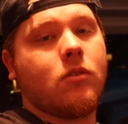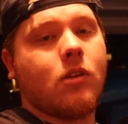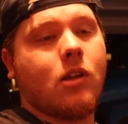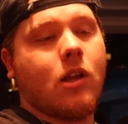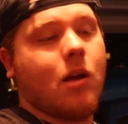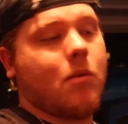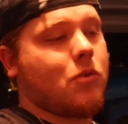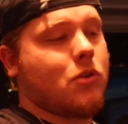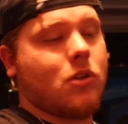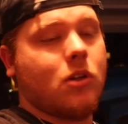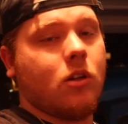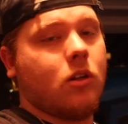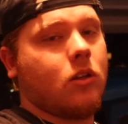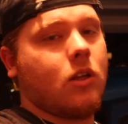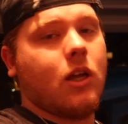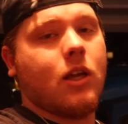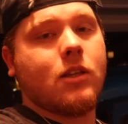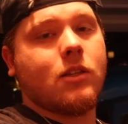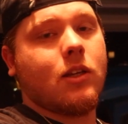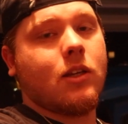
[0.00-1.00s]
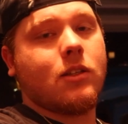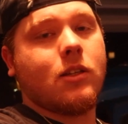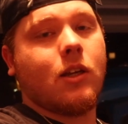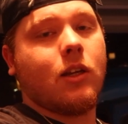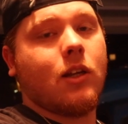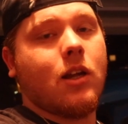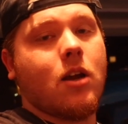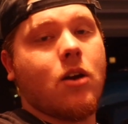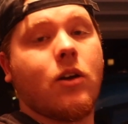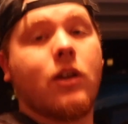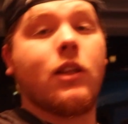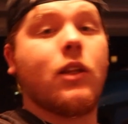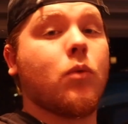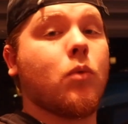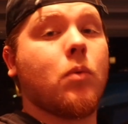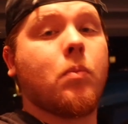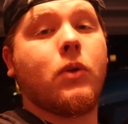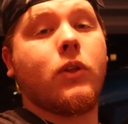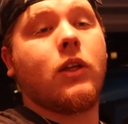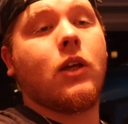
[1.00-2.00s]
I'm just gonna let Isaiah take it out and then
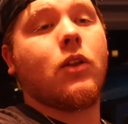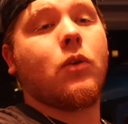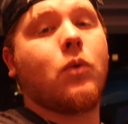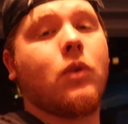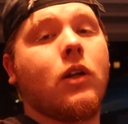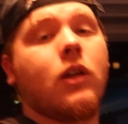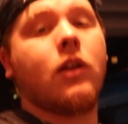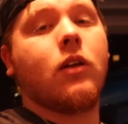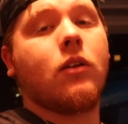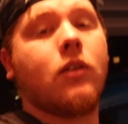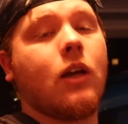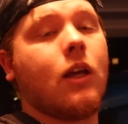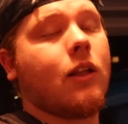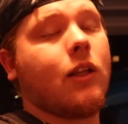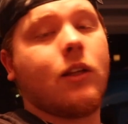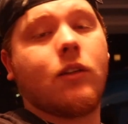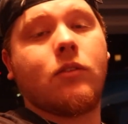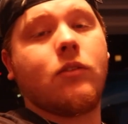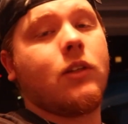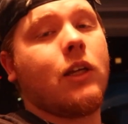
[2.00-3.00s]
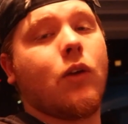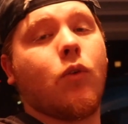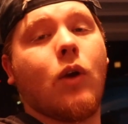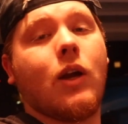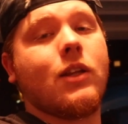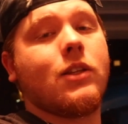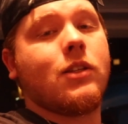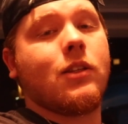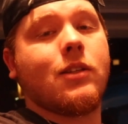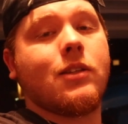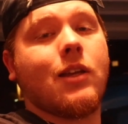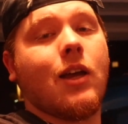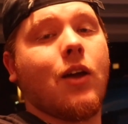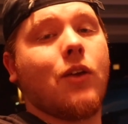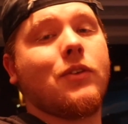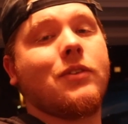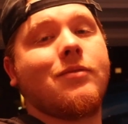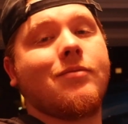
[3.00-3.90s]
we'll put the other one in and then get right to the sound.